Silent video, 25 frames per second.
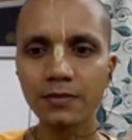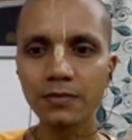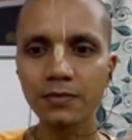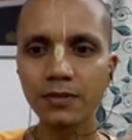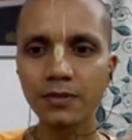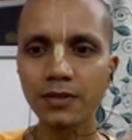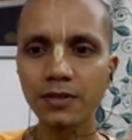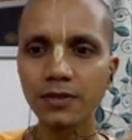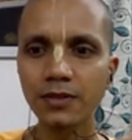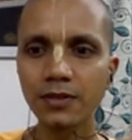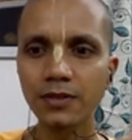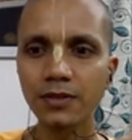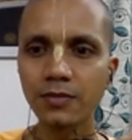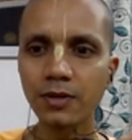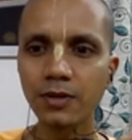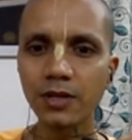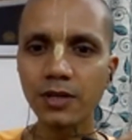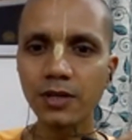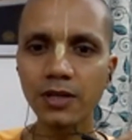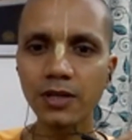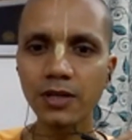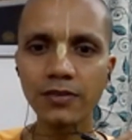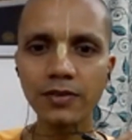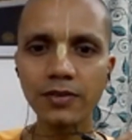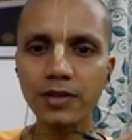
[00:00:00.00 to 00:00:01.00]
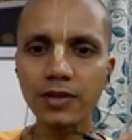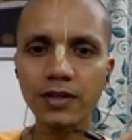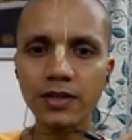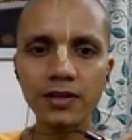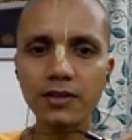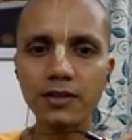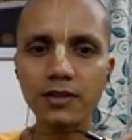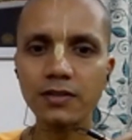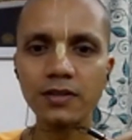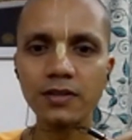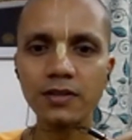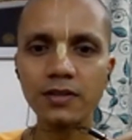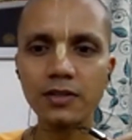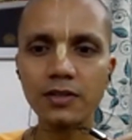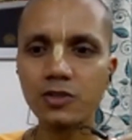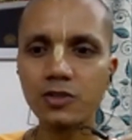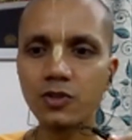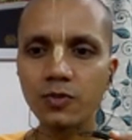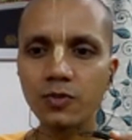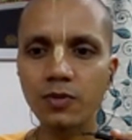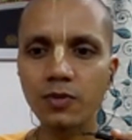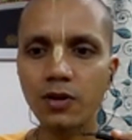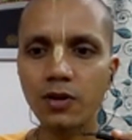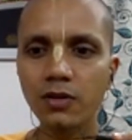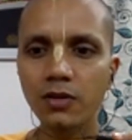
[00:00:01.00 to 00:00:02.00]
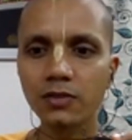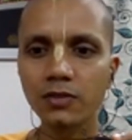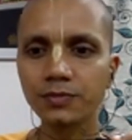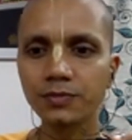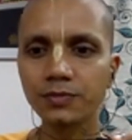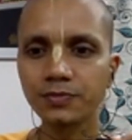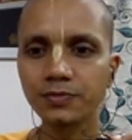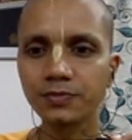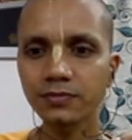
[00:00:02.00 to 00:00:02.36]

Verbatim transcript: but by leaving it, there is no problem.